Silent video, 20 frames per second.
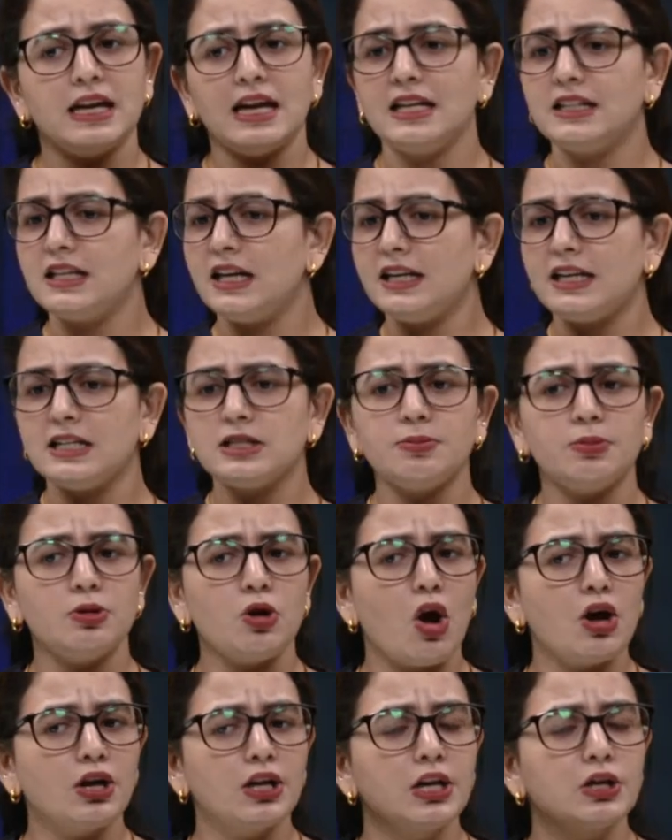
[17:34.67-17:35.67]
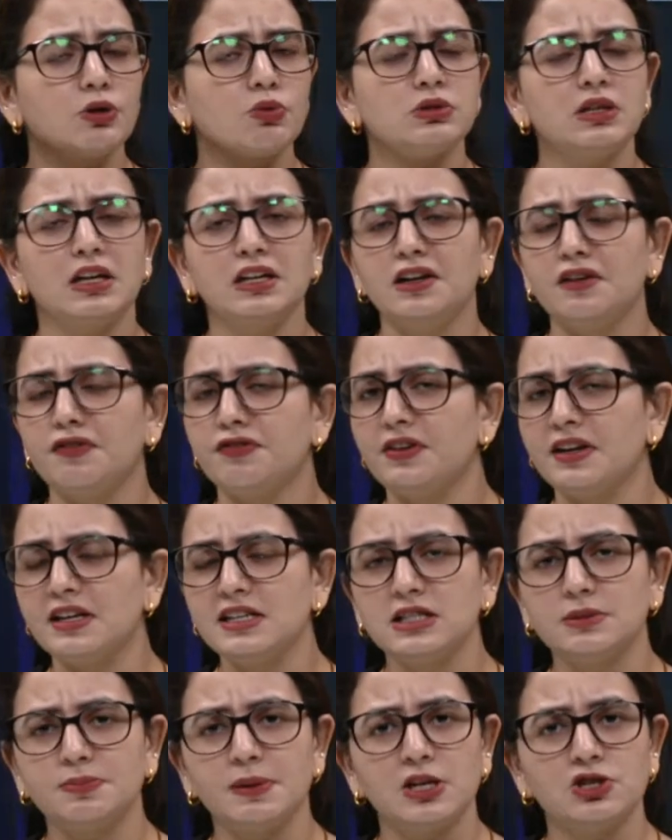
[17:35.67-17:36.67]
Either it is belonging to the
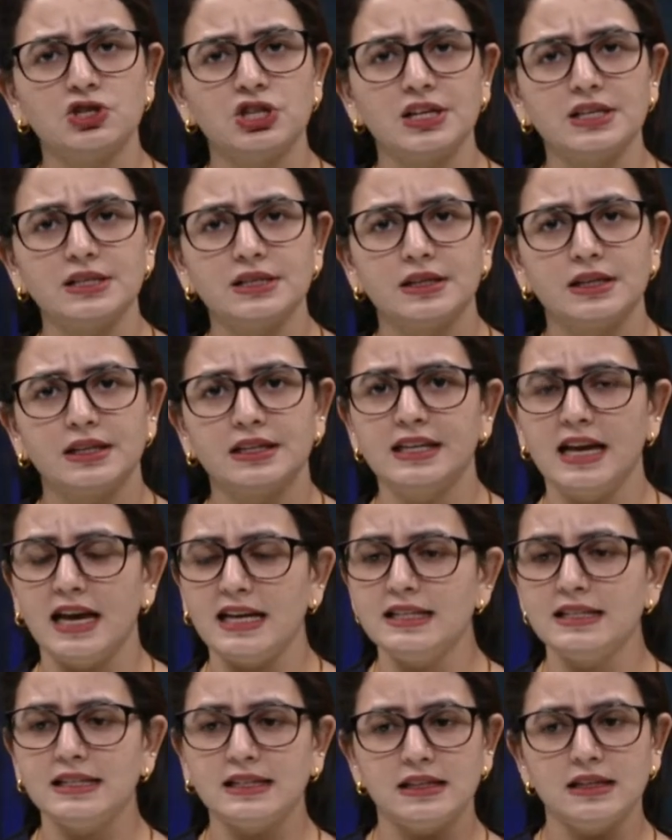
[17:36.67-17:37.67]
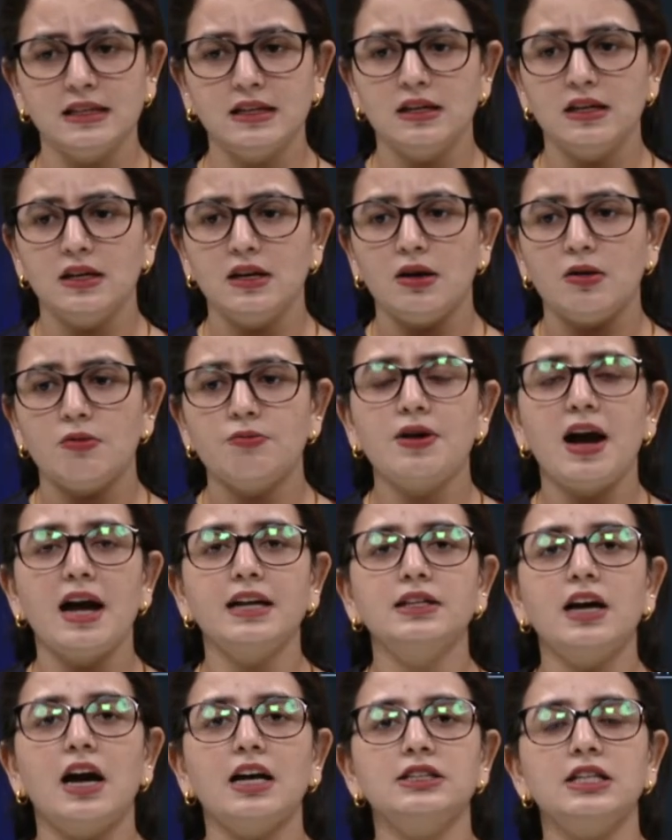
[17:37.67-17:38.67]
different species. Yes.
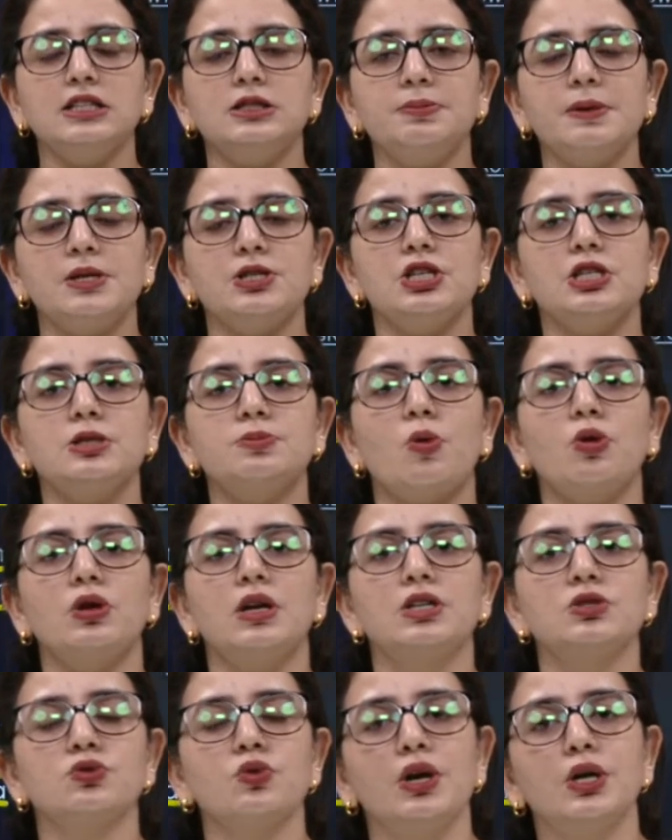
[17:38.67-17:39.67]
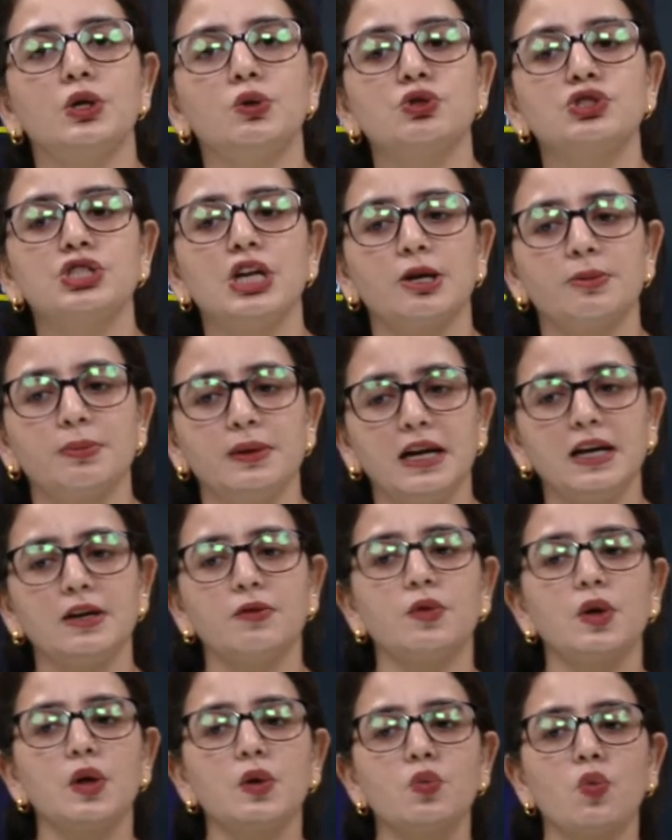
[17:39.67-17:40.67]
Why the other species pollen is going to
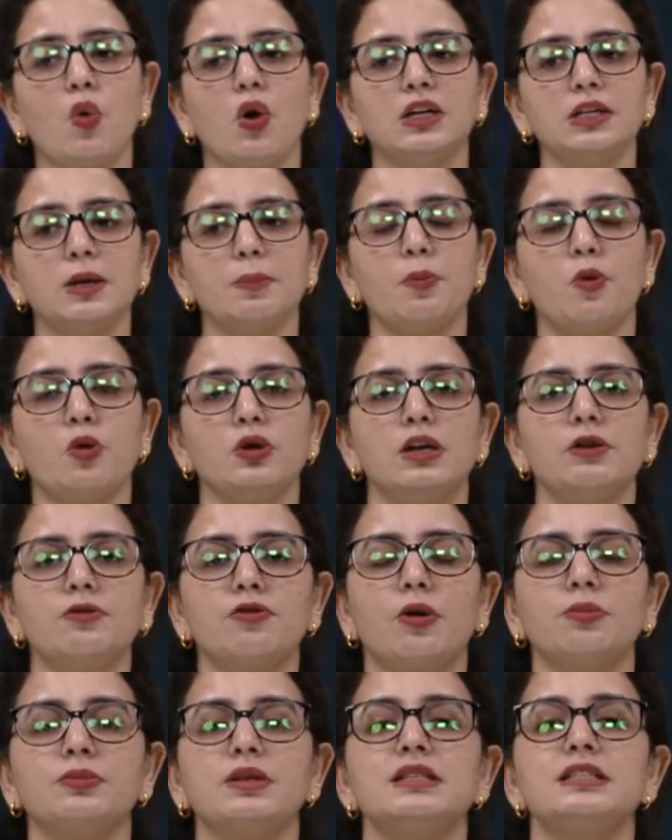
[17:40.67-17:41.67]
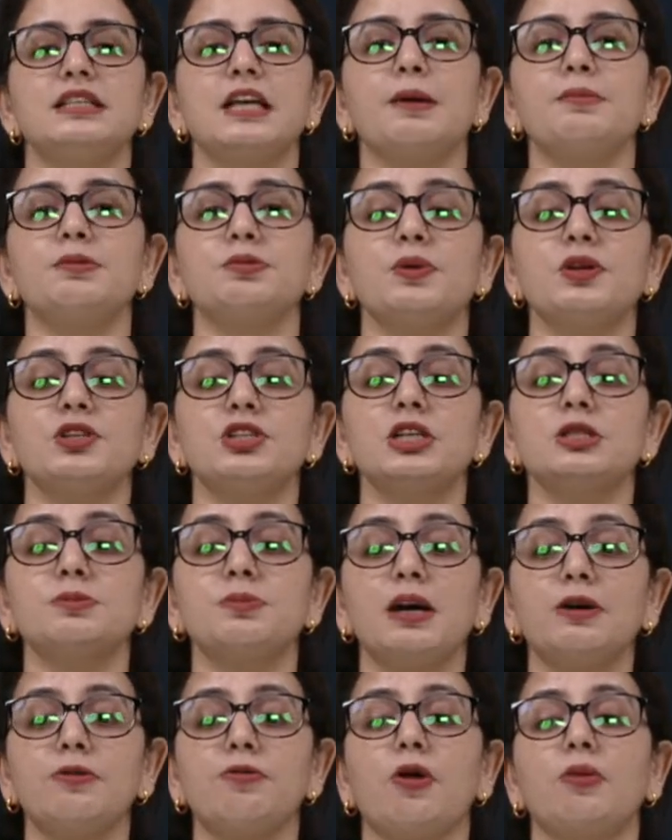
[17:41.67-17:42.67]
germinate? We want the pollen from the same species
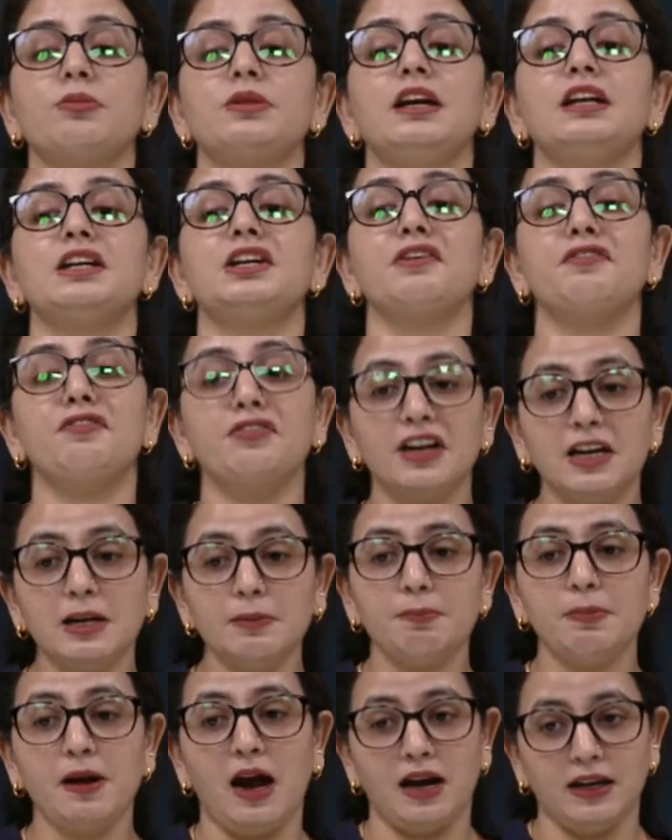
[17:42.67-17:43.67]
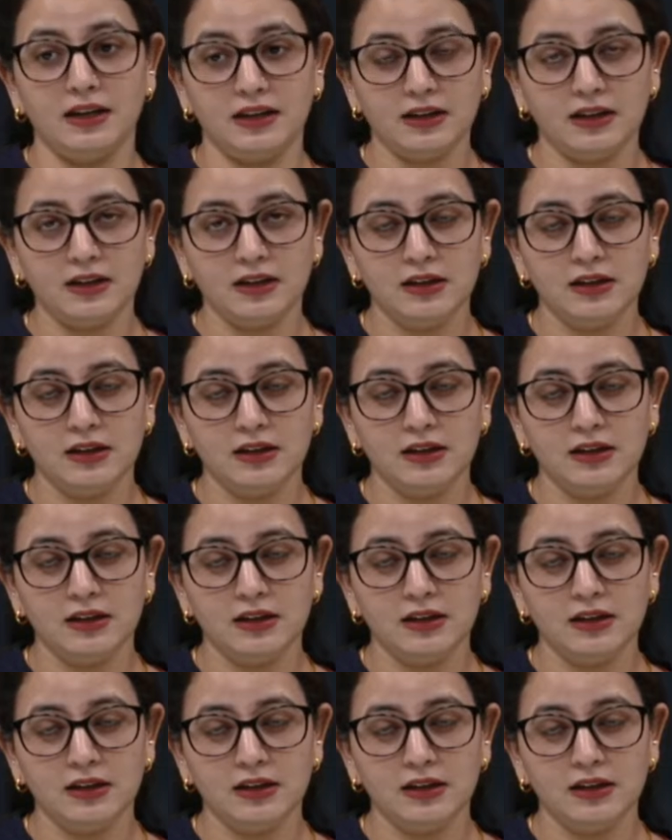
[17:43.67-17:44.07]
but from the different plant.